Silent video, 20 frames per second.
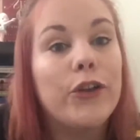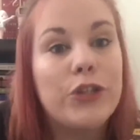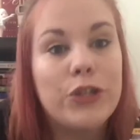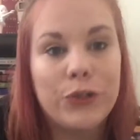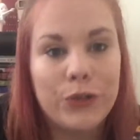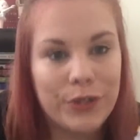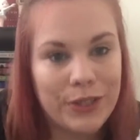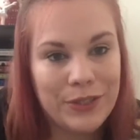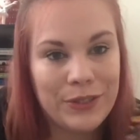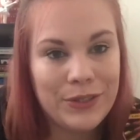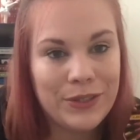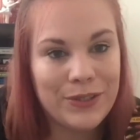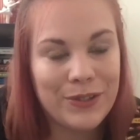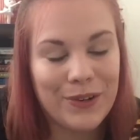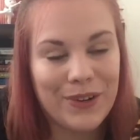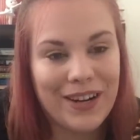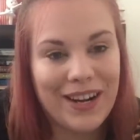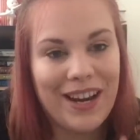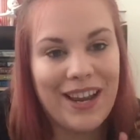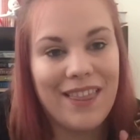true
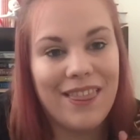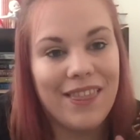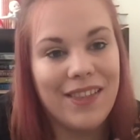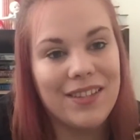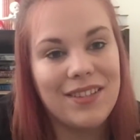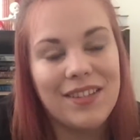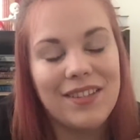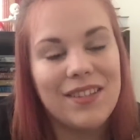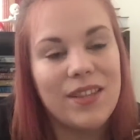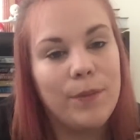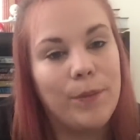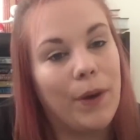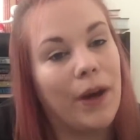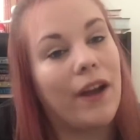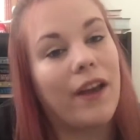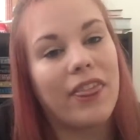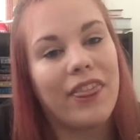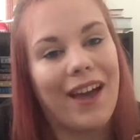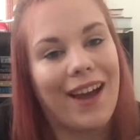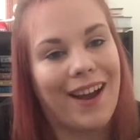story, this is the
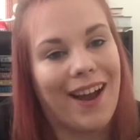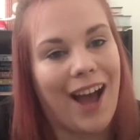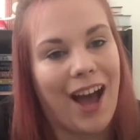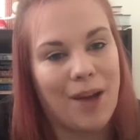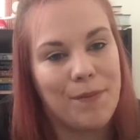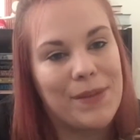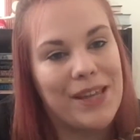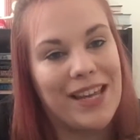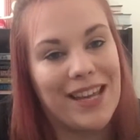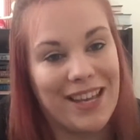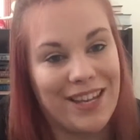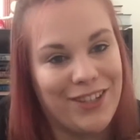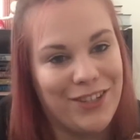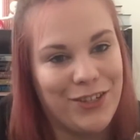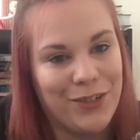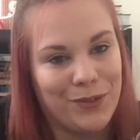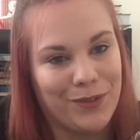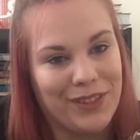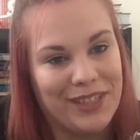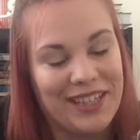book that got me
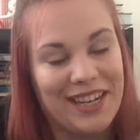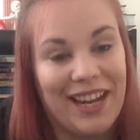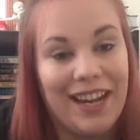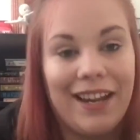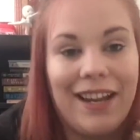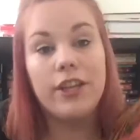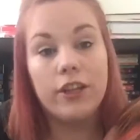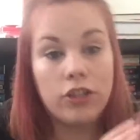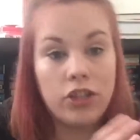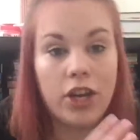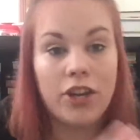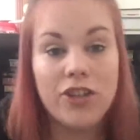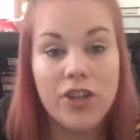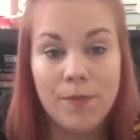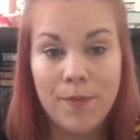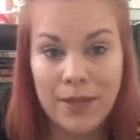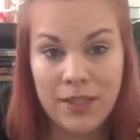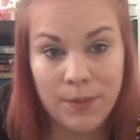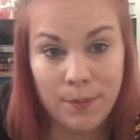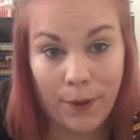into reading. Neil
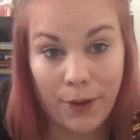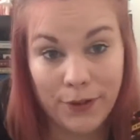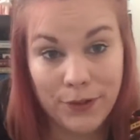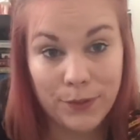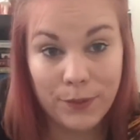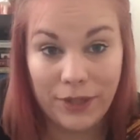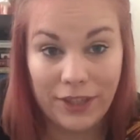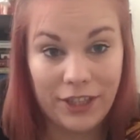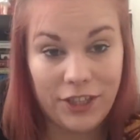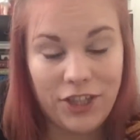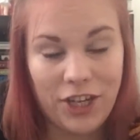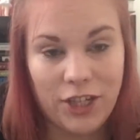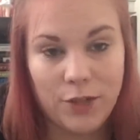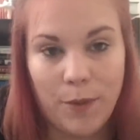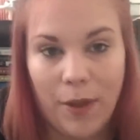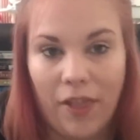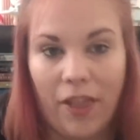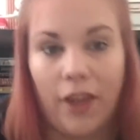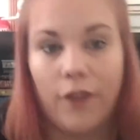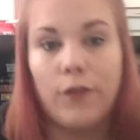Shusterman's books really
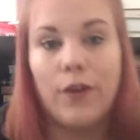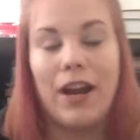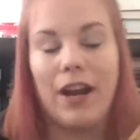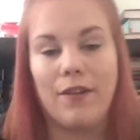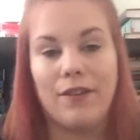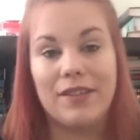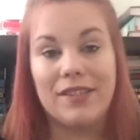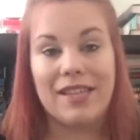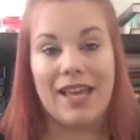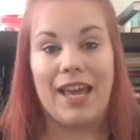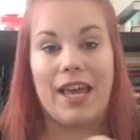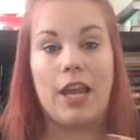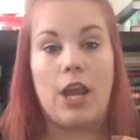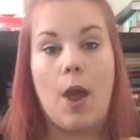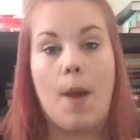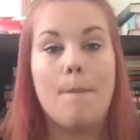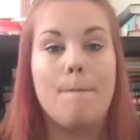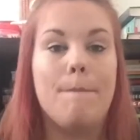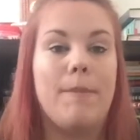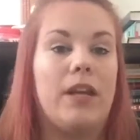changed my life when I was in
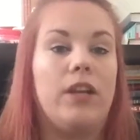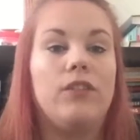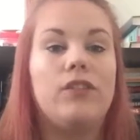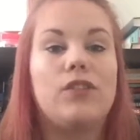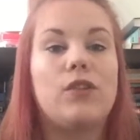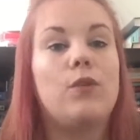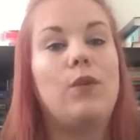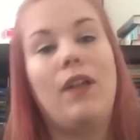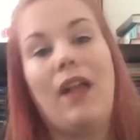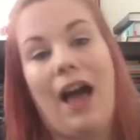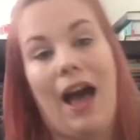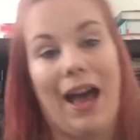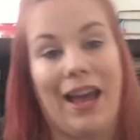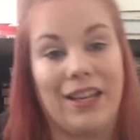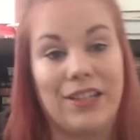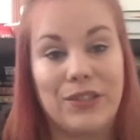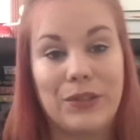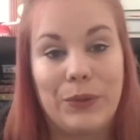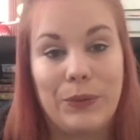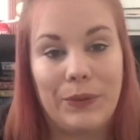middle school,
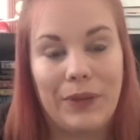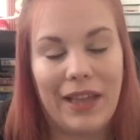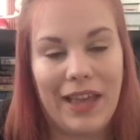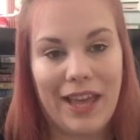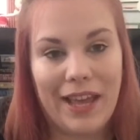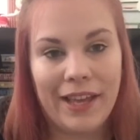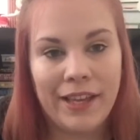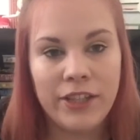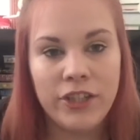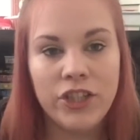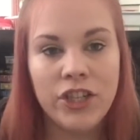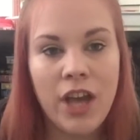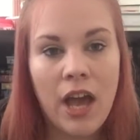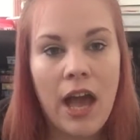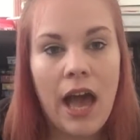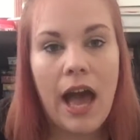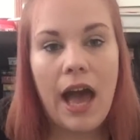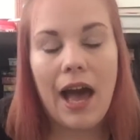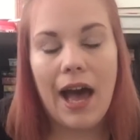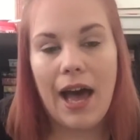high school age.
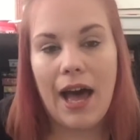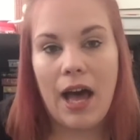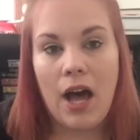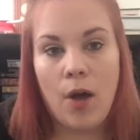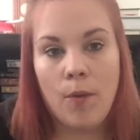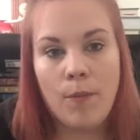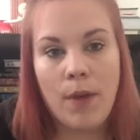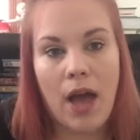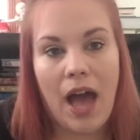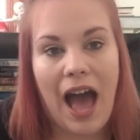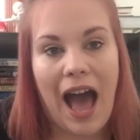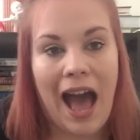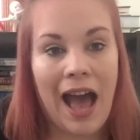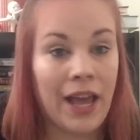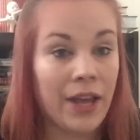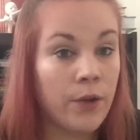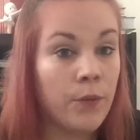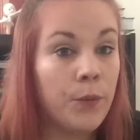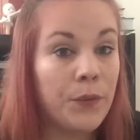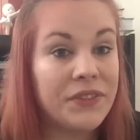
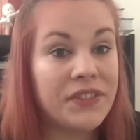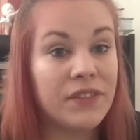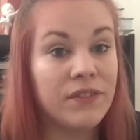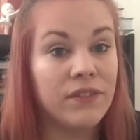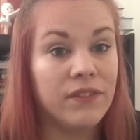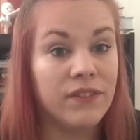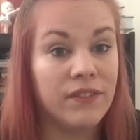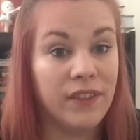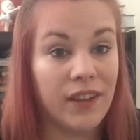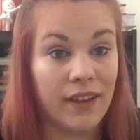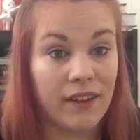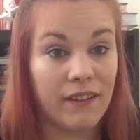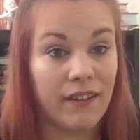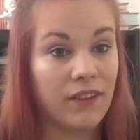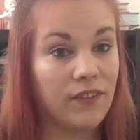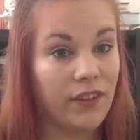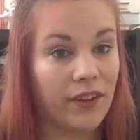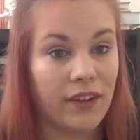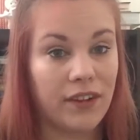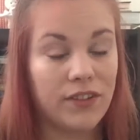I was a
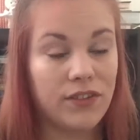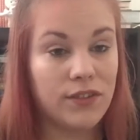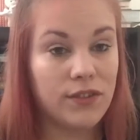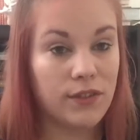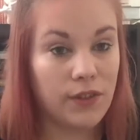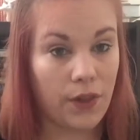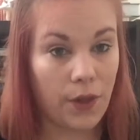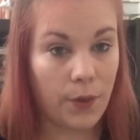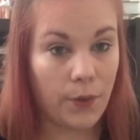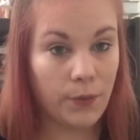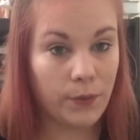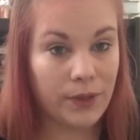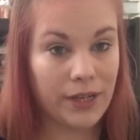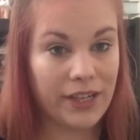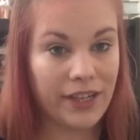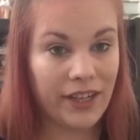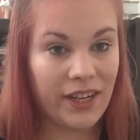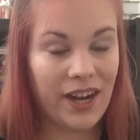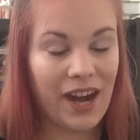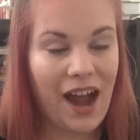very, very slow
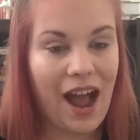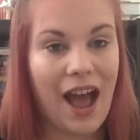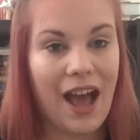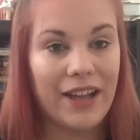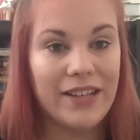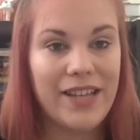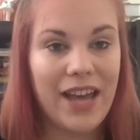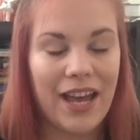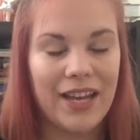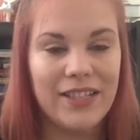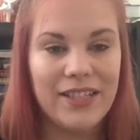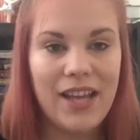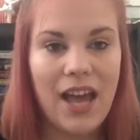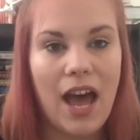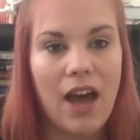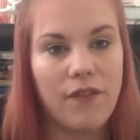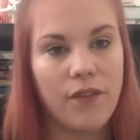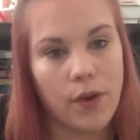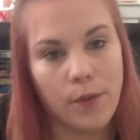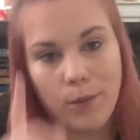reader. I tend to
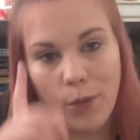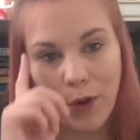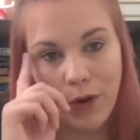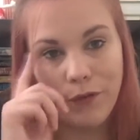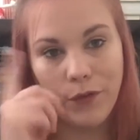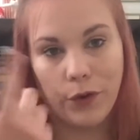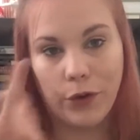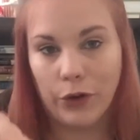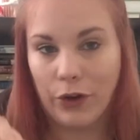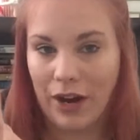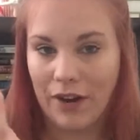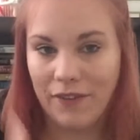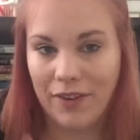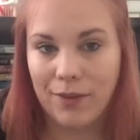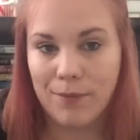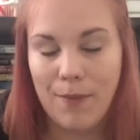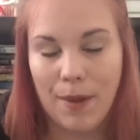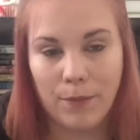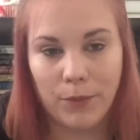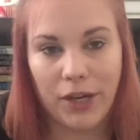have a more
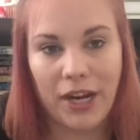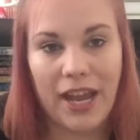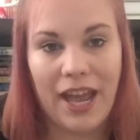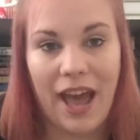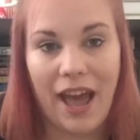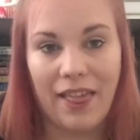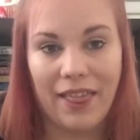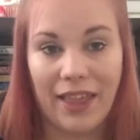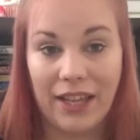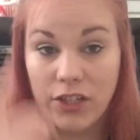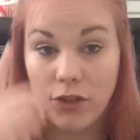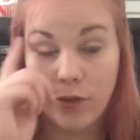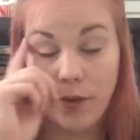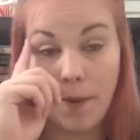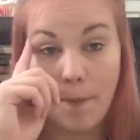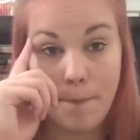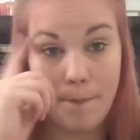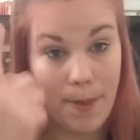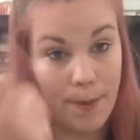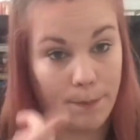photographic memory. I like to
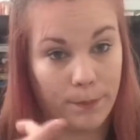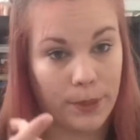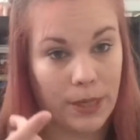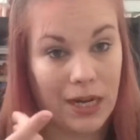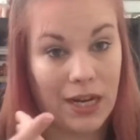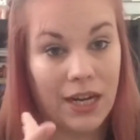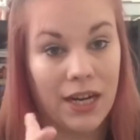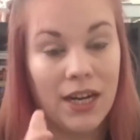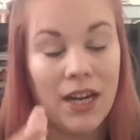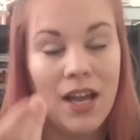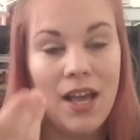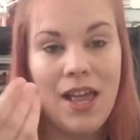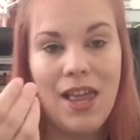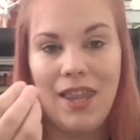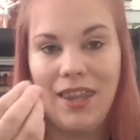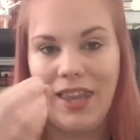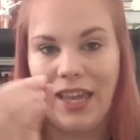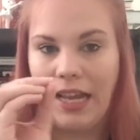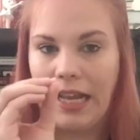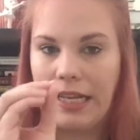remember
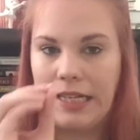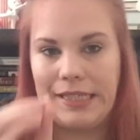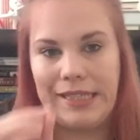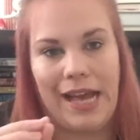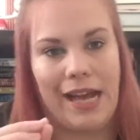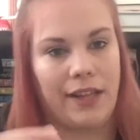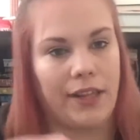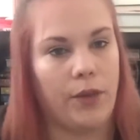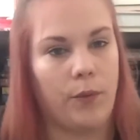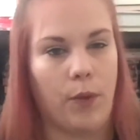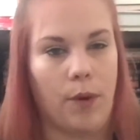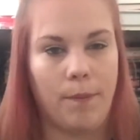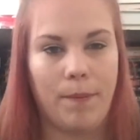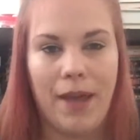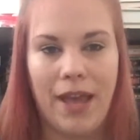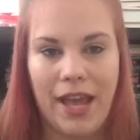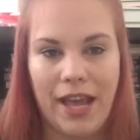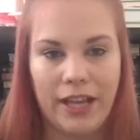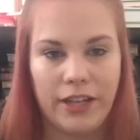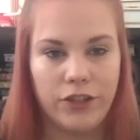like exactly what
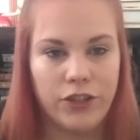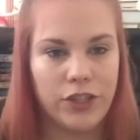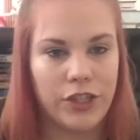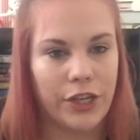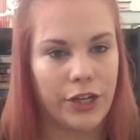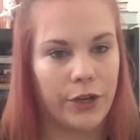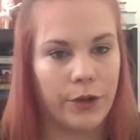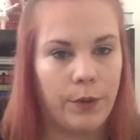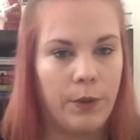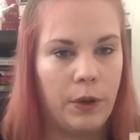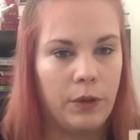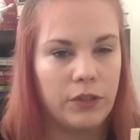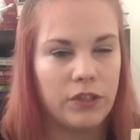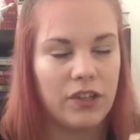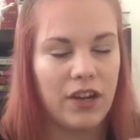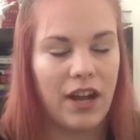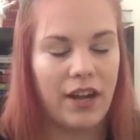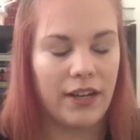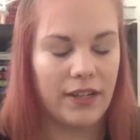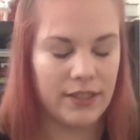page certain quotes
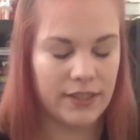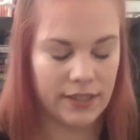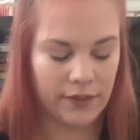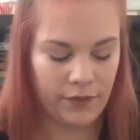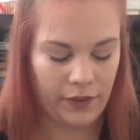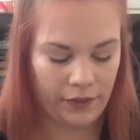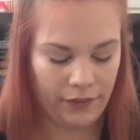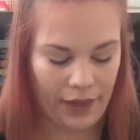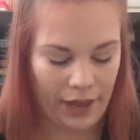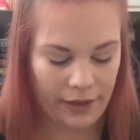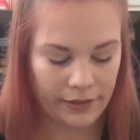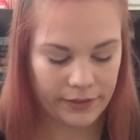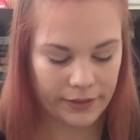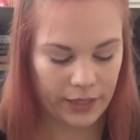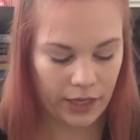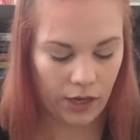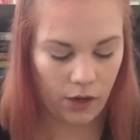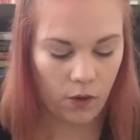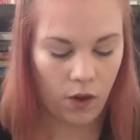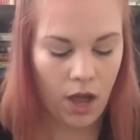are on and stuff like that.
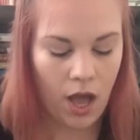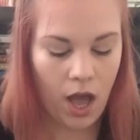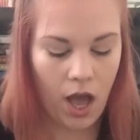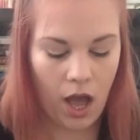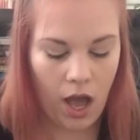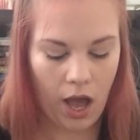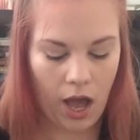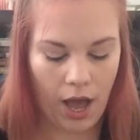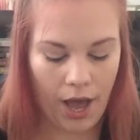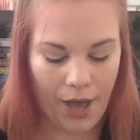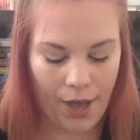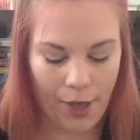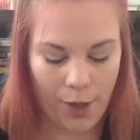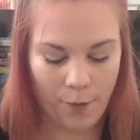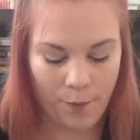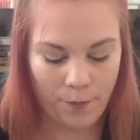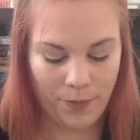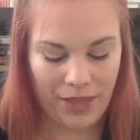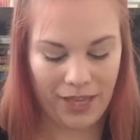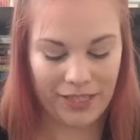So
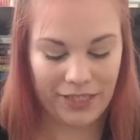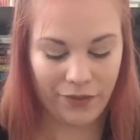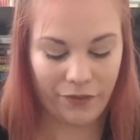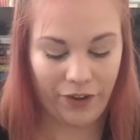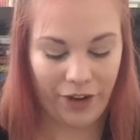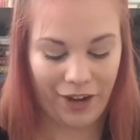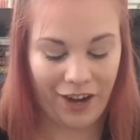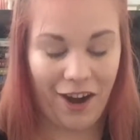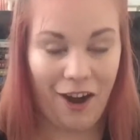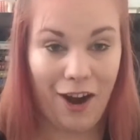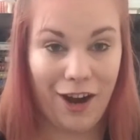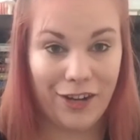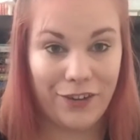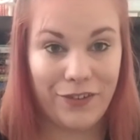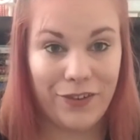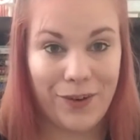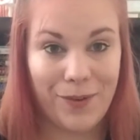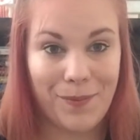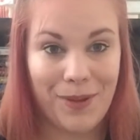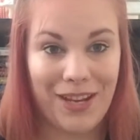it's very hard
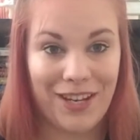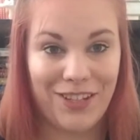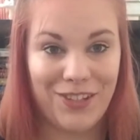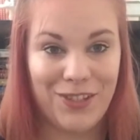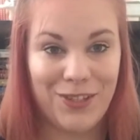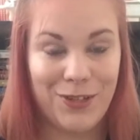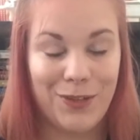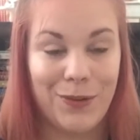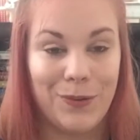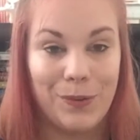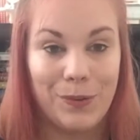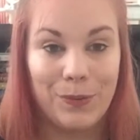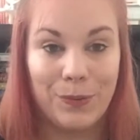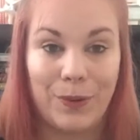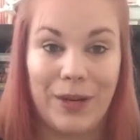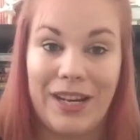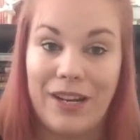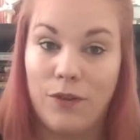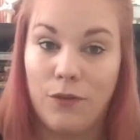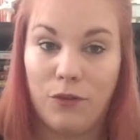for me to
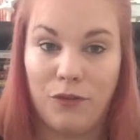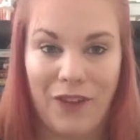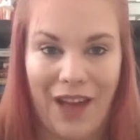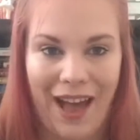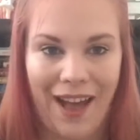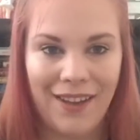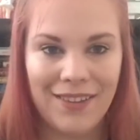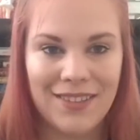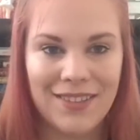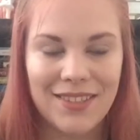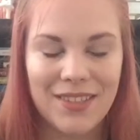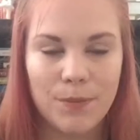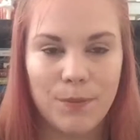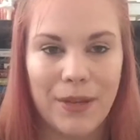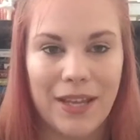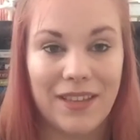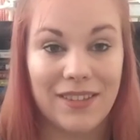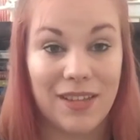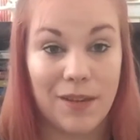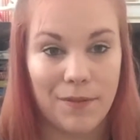read fast
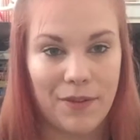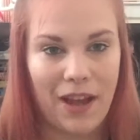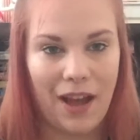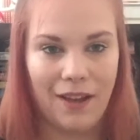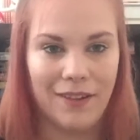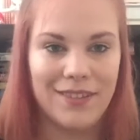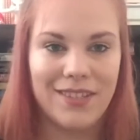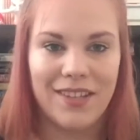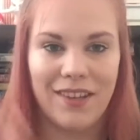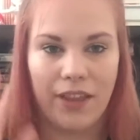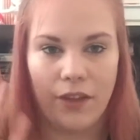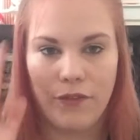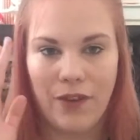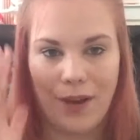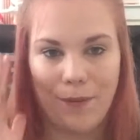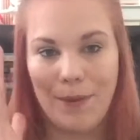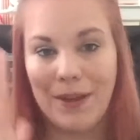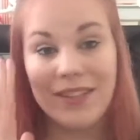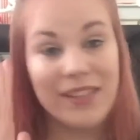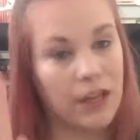because I constantly
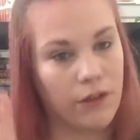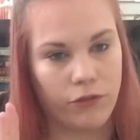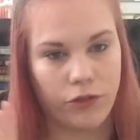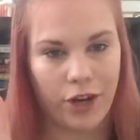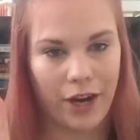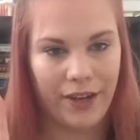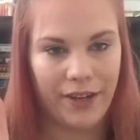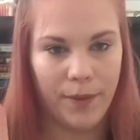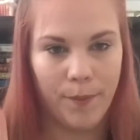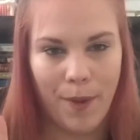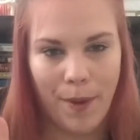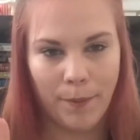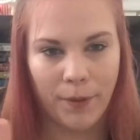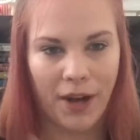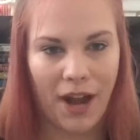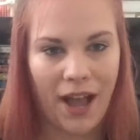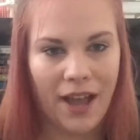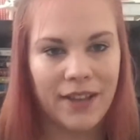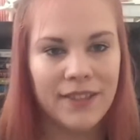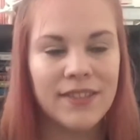find myself trying to
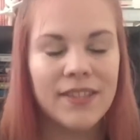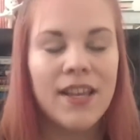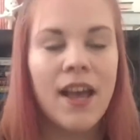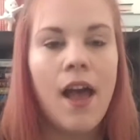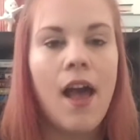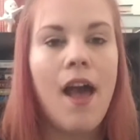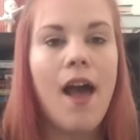memorize.